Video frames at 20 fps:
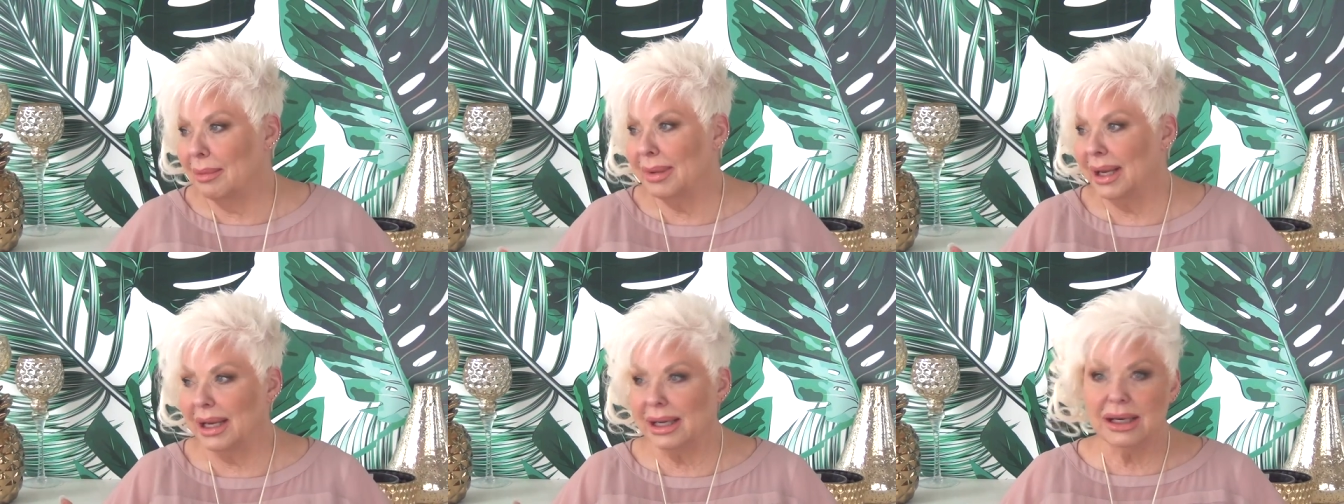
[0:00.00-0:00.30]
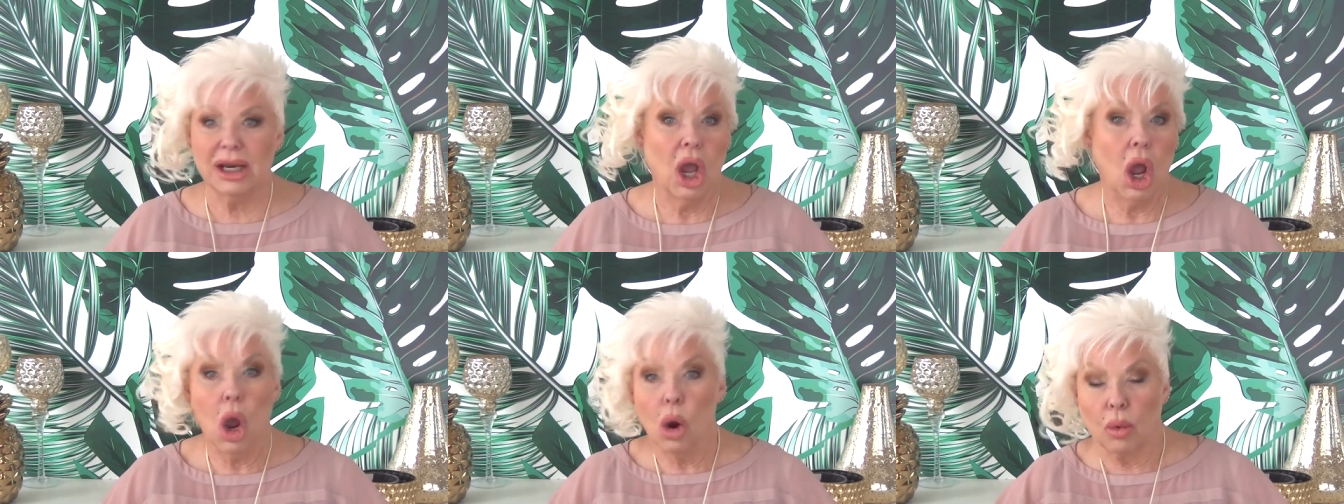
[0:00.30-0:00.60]
I
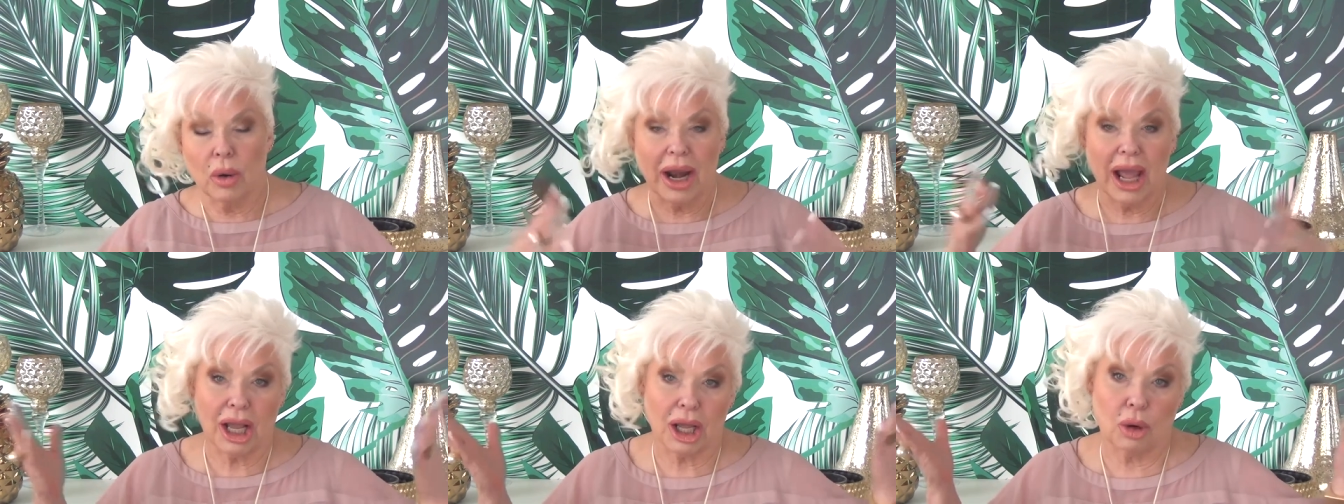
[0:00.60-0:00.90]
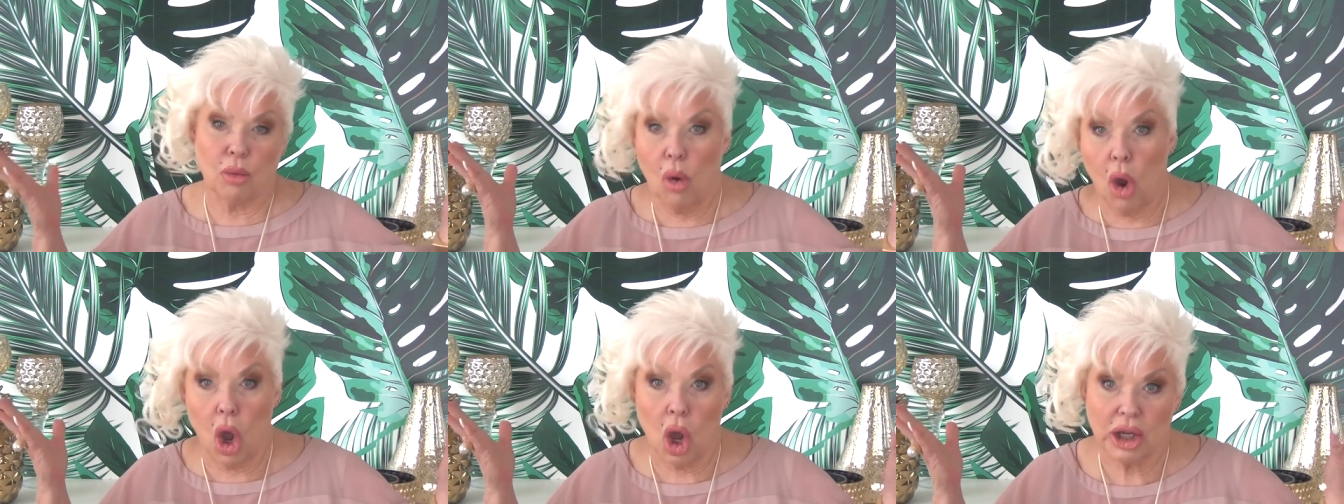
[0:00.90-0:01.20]
mean, we're not
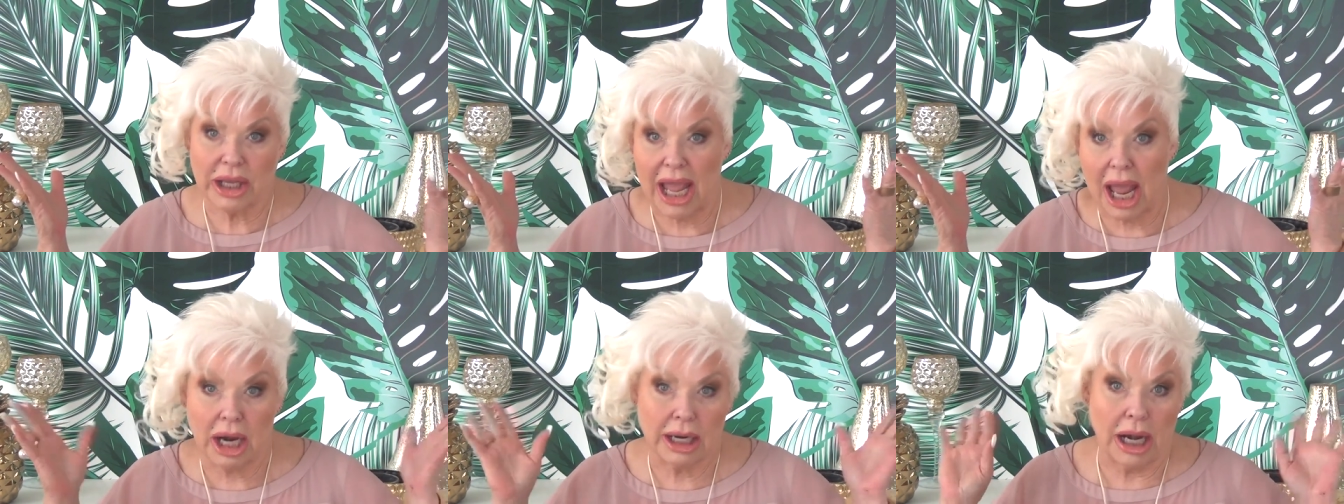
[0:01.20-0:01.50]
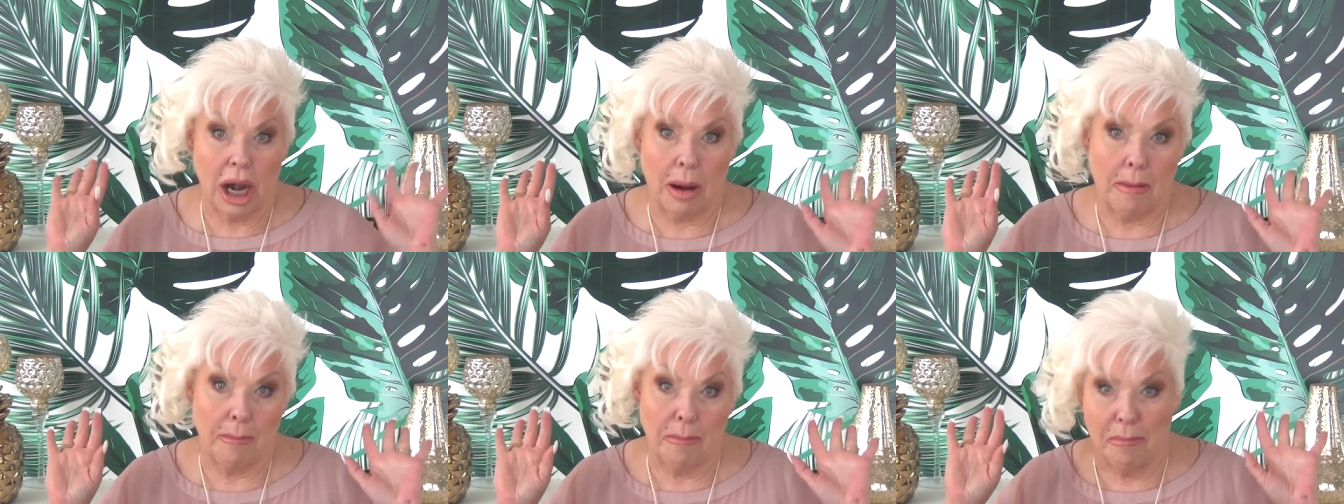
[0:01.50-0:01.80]
going to walk out
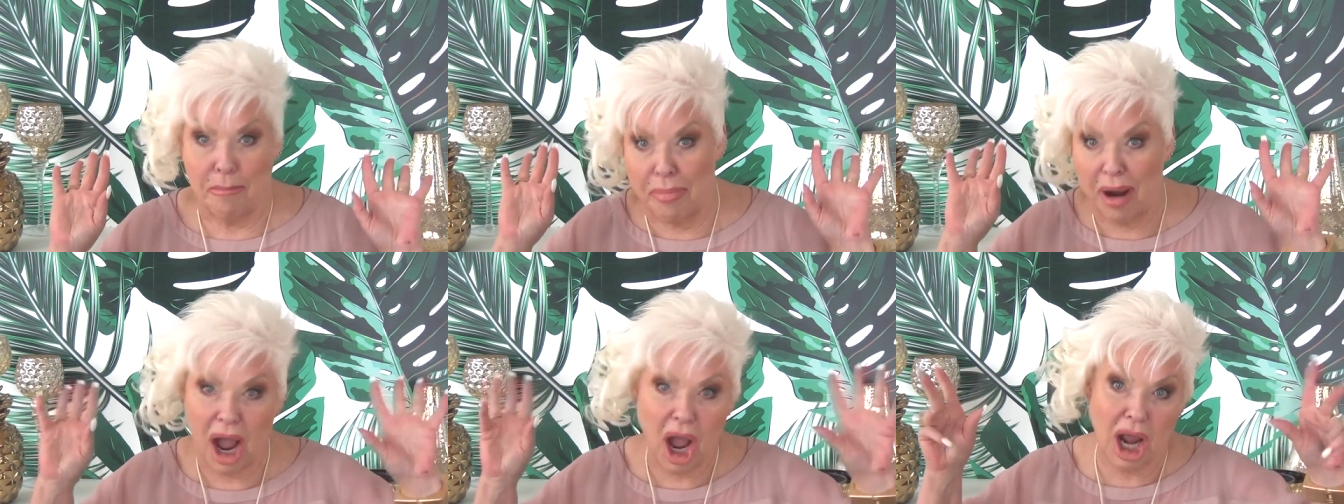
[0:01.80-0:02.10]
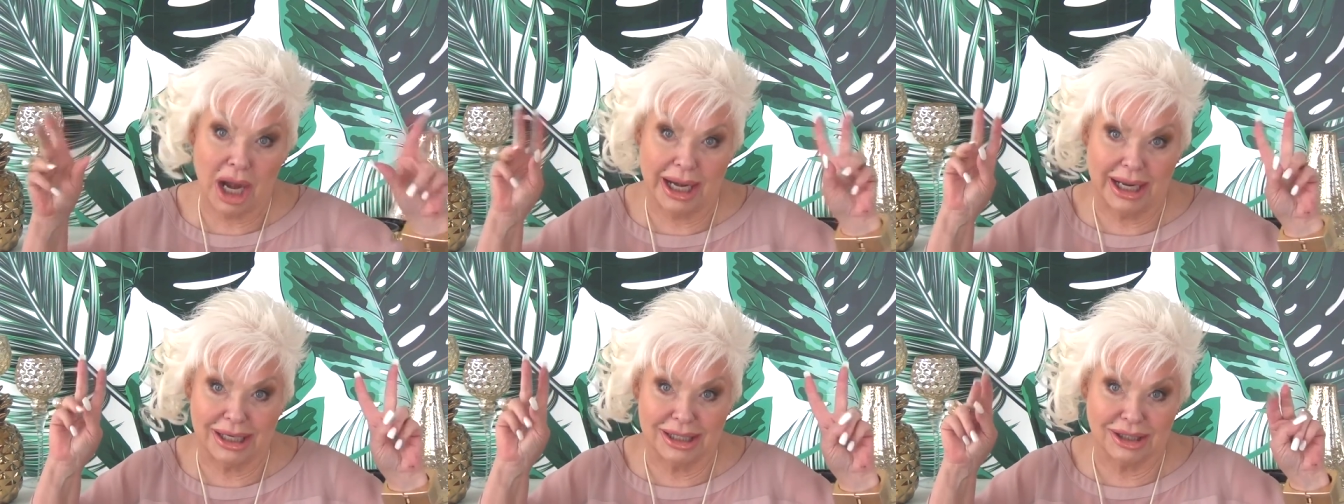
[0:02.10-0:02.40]
and our
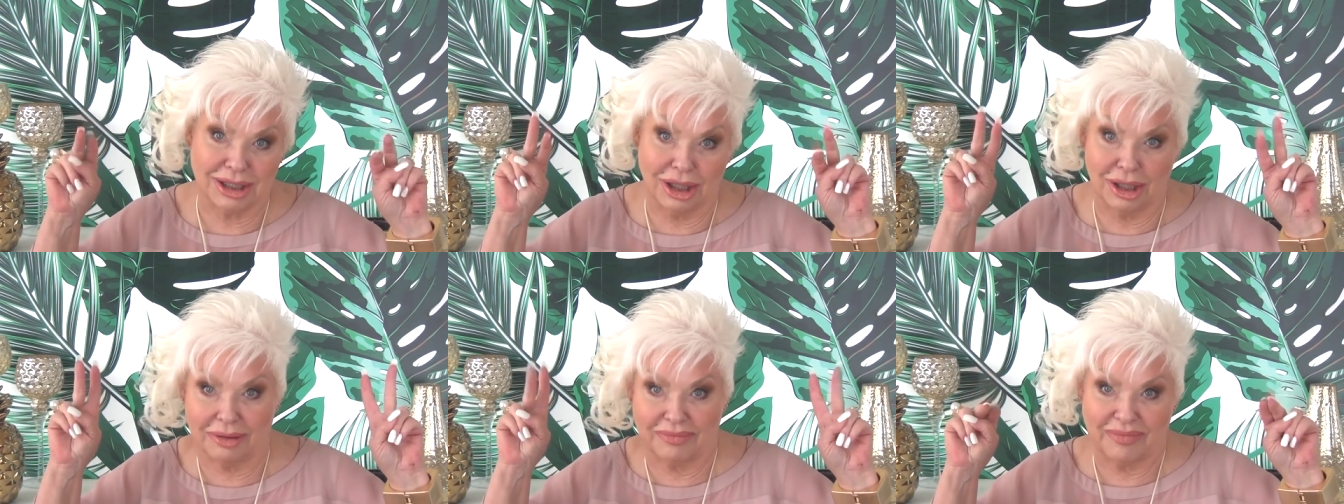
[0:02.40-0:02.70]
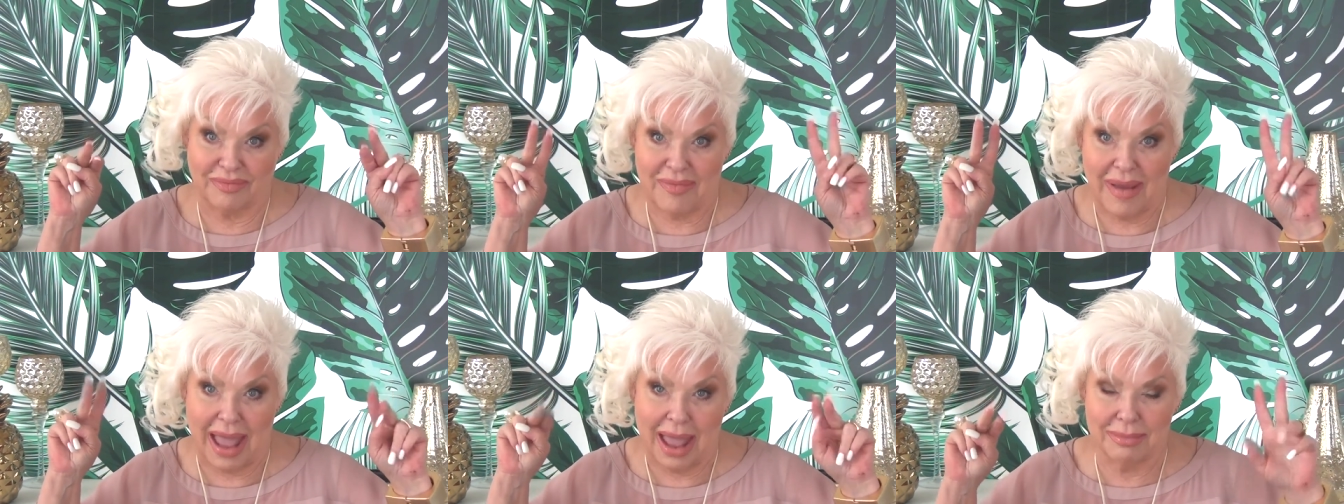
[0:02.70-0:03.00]
bodies look
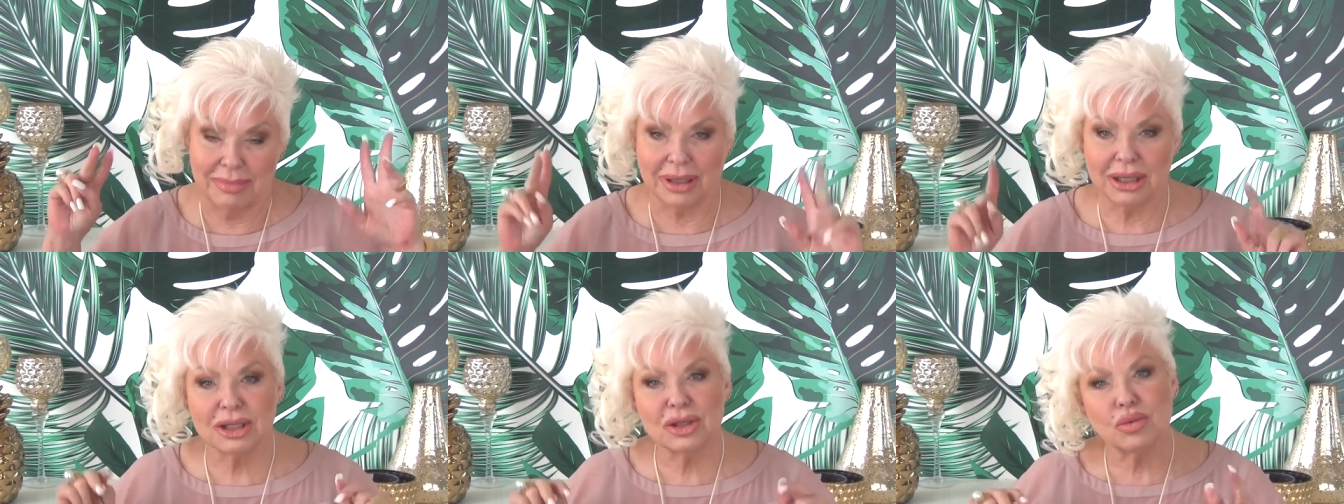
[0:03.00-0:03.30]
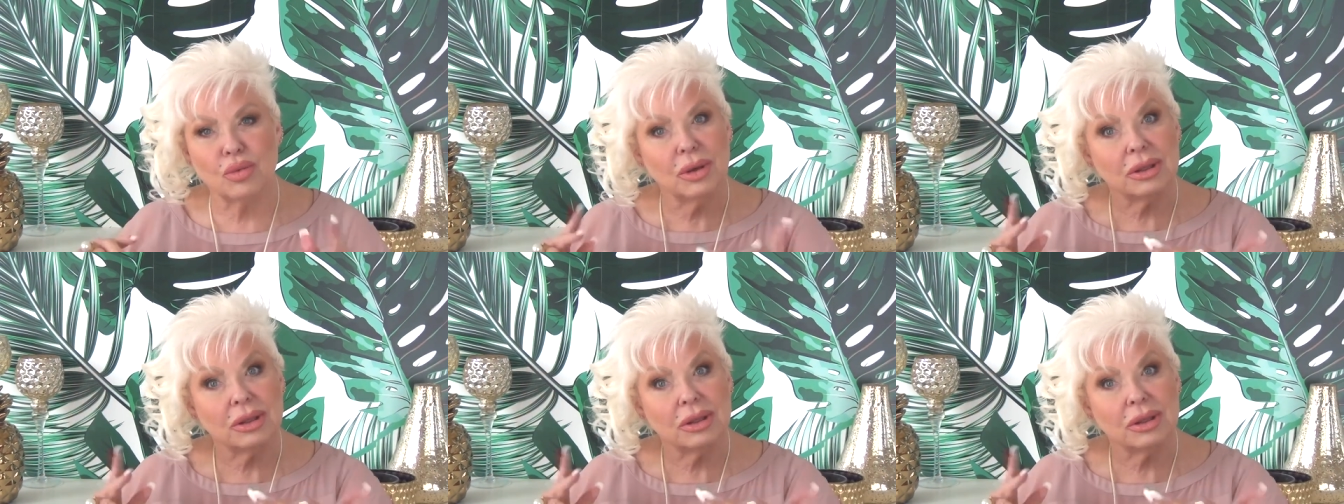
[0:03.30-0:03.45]
fabulous.